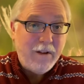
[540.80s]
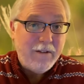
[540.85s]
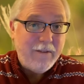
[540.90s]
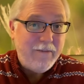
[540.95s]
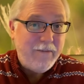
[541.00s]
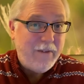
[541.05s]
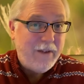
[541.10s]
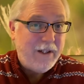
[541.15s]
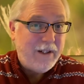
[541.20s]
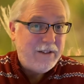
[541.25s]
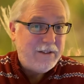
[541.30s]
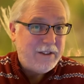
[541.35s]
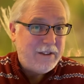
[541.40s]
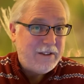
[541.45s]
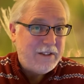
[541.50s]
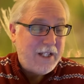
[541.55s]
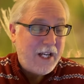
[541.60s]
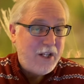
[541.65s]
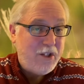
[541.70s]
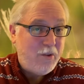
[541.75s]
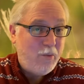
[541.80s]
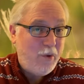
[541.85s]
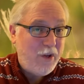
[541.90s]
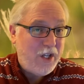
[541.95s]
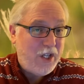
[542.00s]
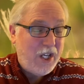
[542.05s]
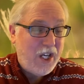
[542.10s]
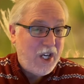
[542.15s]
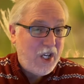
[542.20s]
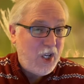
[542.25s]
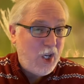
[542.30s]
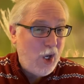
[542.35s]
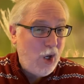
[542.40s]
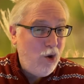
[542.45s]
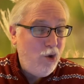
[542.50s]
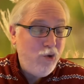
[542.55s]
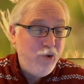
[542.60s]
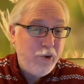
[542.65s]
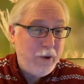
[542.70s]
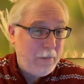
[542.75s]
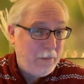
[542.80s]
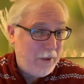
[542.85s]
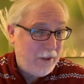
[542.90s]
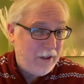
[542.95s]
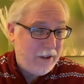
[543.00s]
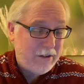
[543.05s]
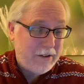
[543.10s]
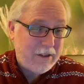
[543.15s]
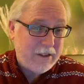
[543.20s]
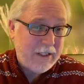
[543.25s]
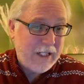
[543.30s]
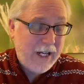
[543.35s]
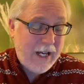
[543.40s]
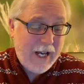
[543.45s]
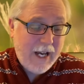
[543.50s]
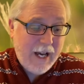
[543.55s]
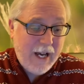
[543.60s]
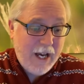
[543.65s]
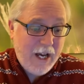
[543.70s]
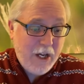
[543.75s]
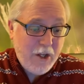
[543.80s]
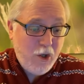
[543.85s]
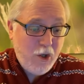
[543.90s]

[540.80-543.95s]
there's a section where you can get used books. You